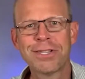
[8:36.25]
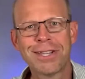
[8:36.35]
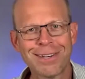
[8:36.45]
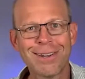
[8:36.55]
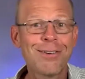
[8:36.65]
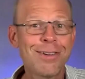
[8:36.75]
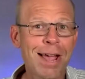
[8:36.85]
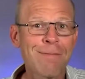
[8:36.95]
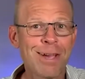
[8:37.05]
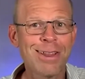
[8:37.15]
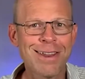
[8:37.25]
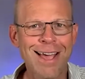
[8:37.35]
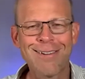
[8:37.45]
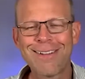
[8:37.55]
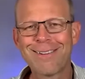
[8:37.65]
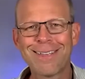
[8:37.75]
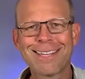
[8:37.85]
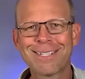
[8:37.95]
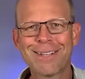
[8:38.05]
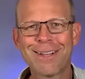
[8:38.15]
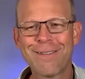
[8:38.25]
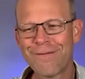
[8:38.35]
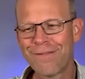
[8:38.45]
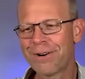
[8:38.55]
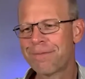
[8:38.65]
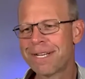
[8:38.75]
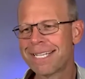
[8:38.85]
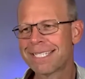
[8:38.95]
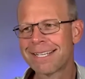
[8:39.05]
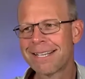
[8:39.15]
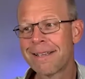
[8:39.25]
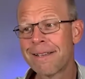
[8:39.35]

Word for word: And then, okay, I'm done now. I don't think that's a, a fair piece.